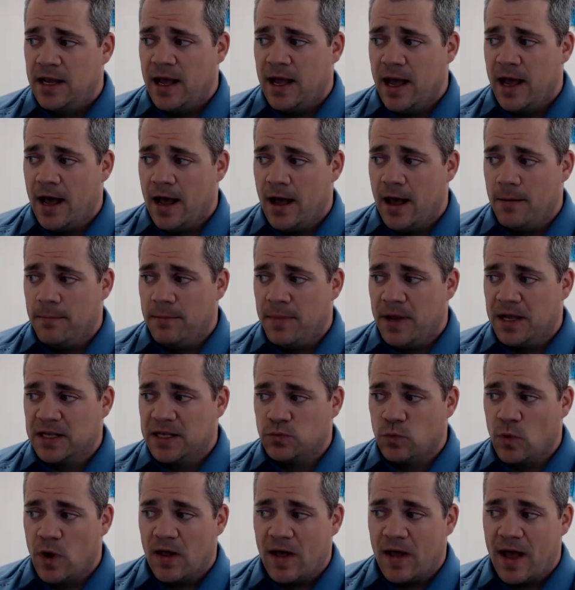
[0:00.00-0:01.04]
as
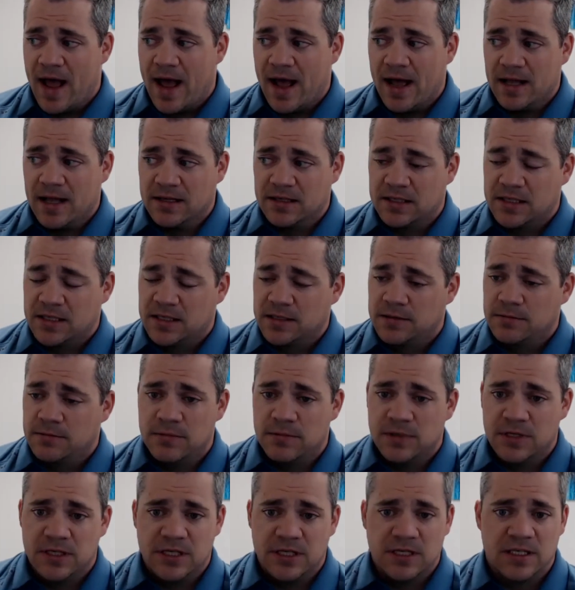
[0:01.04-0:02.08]
well as
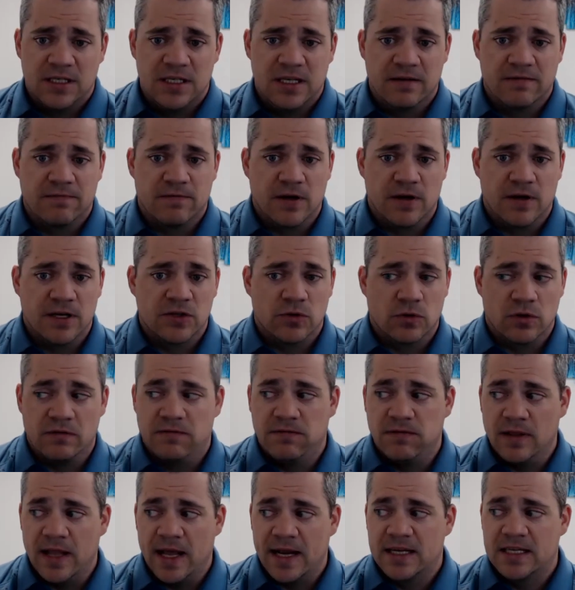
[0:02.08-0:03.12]
just different sort of
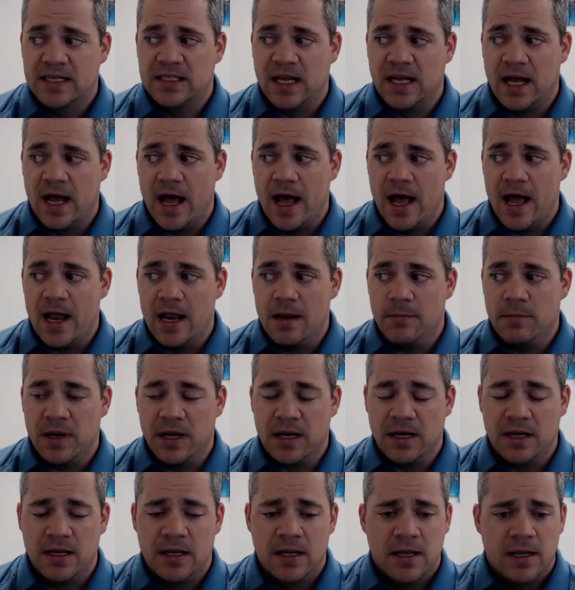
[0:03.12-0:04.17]
flex time
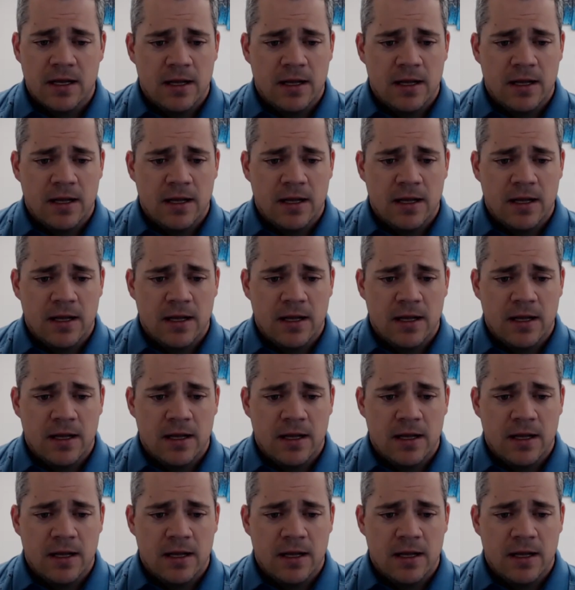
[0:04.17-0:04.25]
and